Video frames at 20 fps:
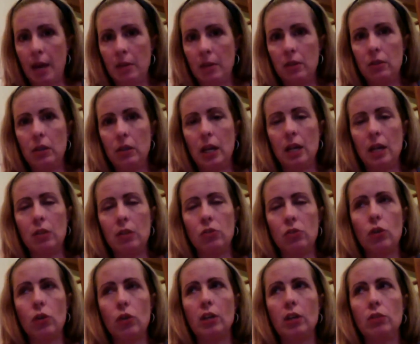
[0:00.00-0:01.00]
and and
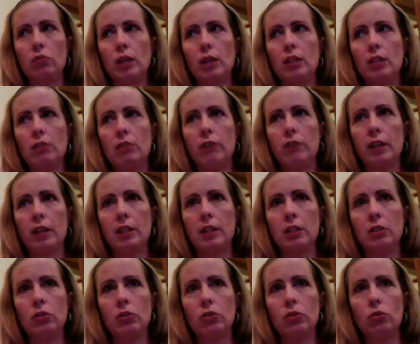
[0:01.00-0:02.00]
trying to raise
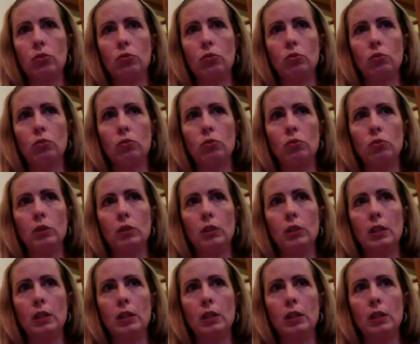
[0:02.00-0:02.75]
funds to